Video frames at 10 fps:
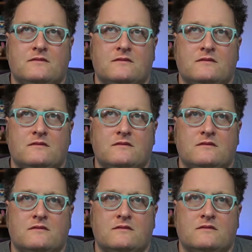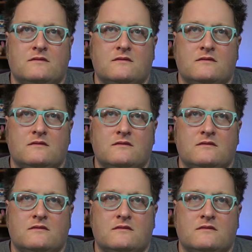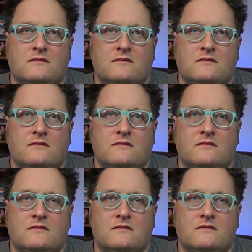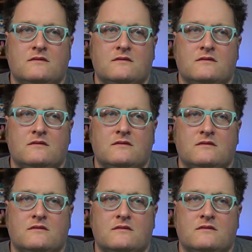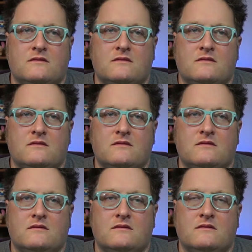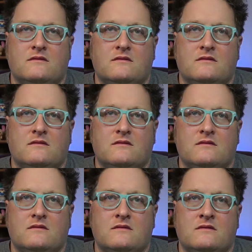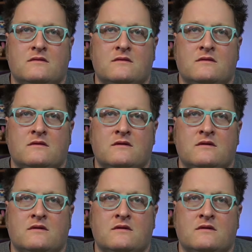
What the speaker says: (not speaking)